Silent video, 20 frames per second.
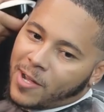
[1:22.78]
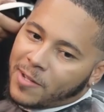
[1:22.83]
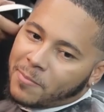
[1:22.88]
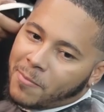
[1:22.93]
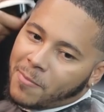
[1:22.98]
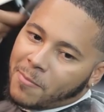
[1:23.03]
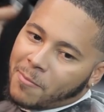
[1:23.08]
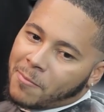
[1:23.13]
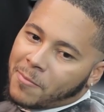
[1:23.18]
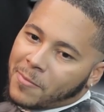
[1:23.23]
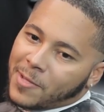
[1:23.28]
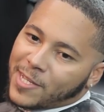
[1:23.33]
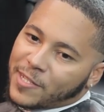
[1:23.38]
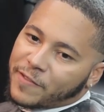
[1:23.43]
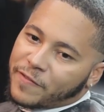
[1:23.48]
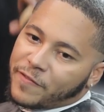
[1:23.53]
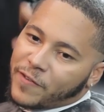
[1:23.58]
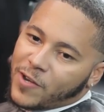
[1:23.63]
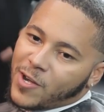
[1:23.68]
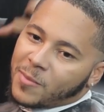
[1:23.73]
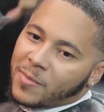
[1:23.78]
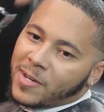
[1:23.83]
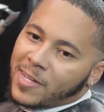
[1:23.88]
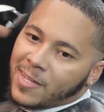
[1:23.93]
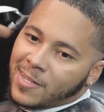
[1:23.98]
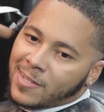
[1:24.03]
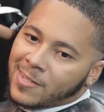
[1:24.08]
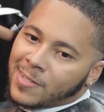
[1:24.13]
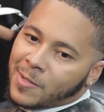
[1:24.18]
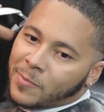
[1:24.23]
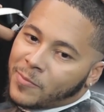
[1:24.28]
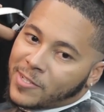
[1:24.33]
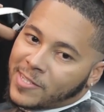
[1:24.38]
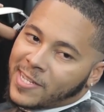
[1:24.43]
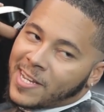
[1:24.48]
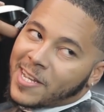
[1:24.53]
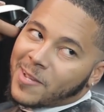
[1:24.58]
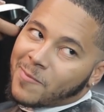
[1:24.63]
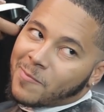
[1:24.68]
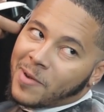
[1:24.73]
But it's firmly in the
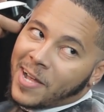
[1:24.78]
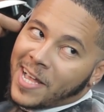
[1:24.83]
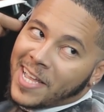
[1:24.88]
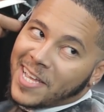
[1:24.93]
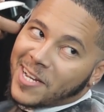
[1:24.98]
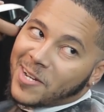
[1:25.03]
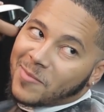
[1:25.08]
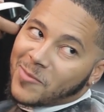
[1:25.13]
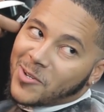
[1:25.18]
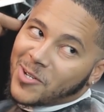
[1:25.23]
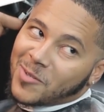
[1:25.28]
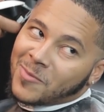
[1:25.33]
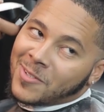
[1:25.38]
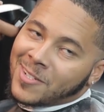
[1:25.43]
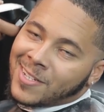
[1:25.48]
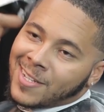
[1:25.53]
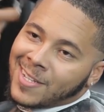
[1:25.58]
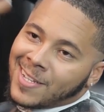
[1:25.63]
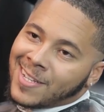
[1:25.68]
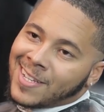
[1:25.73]
presenting pie at the moment.